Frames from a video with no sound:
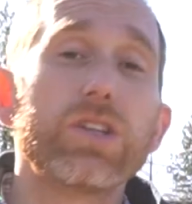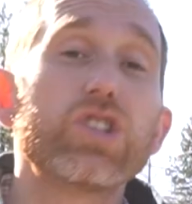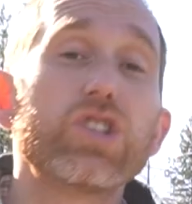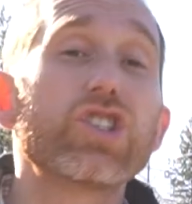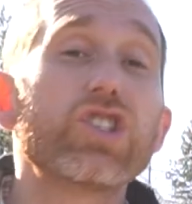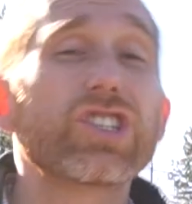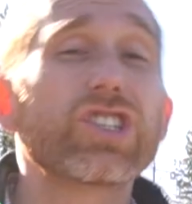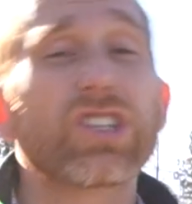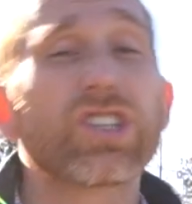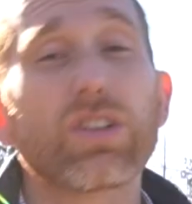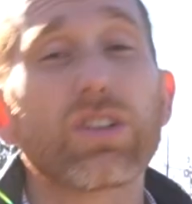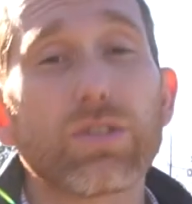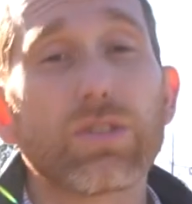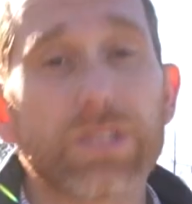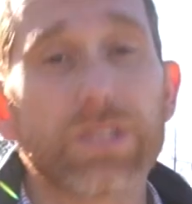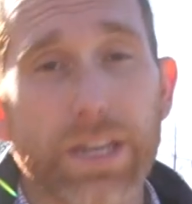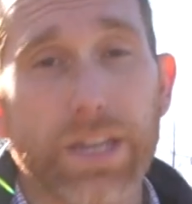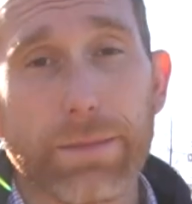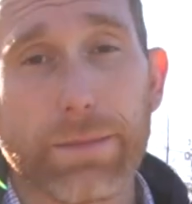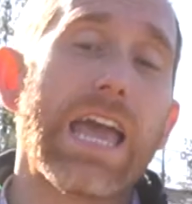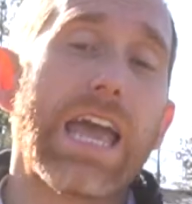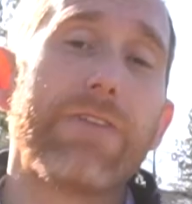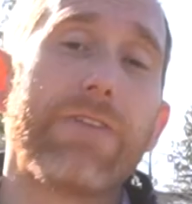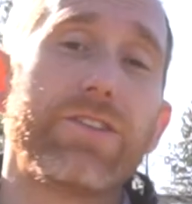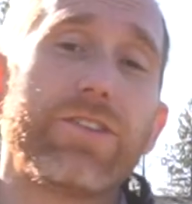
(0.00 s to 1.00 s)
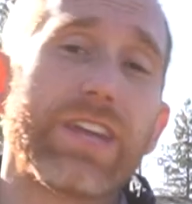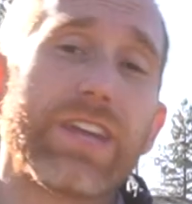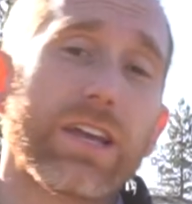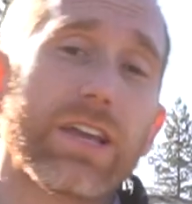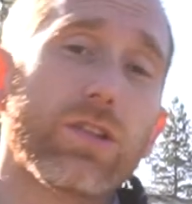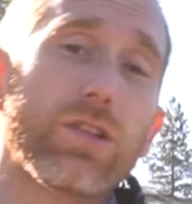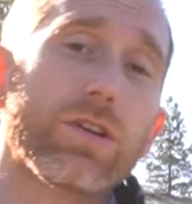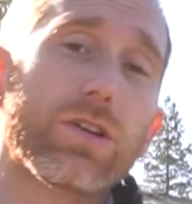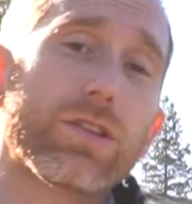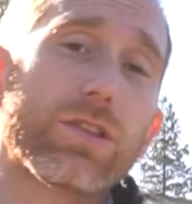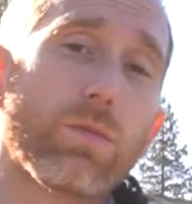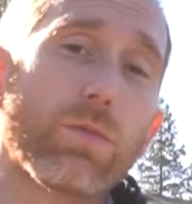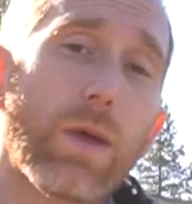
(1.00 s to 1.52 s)
Just a little tip, if you take a
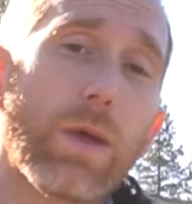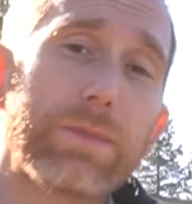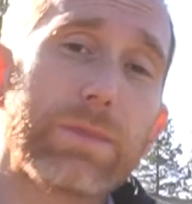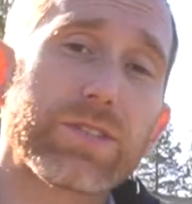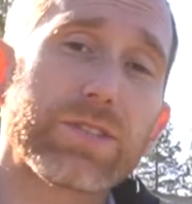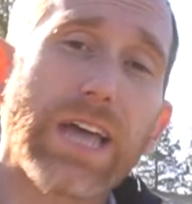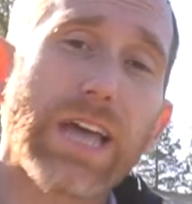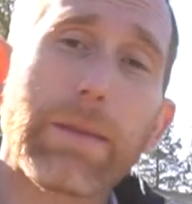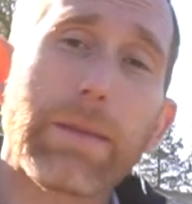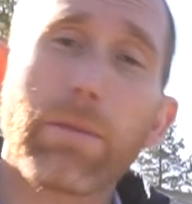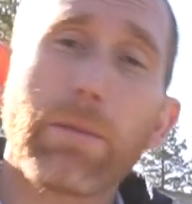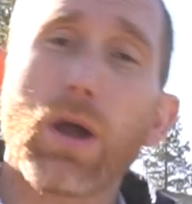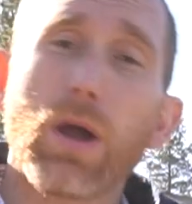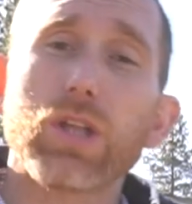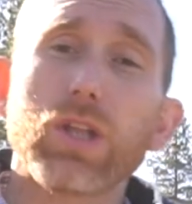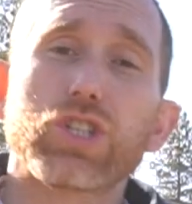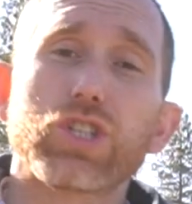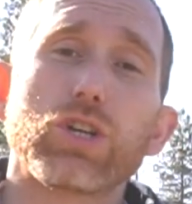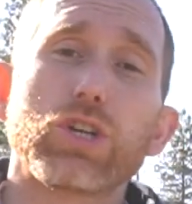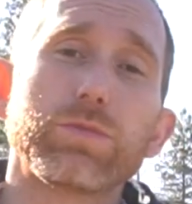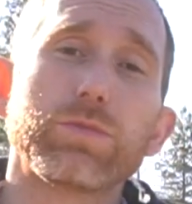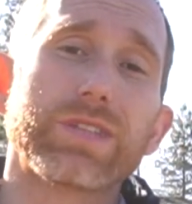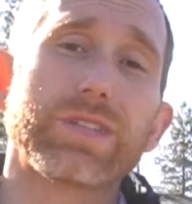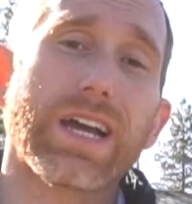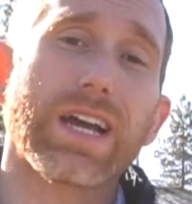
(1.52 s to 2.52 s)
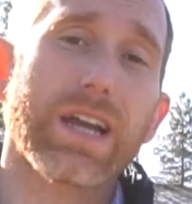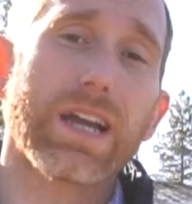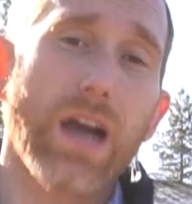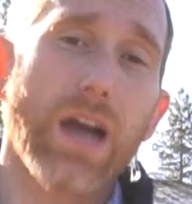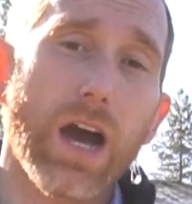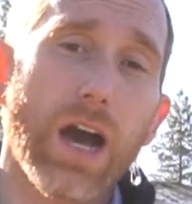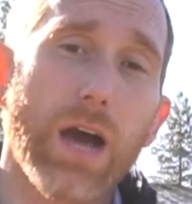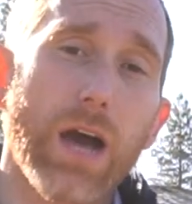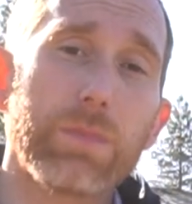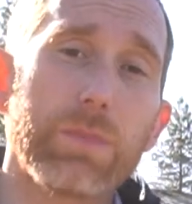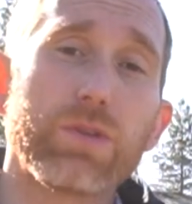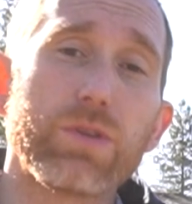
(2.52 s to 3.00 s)
look at the website, PahlischHomes.com,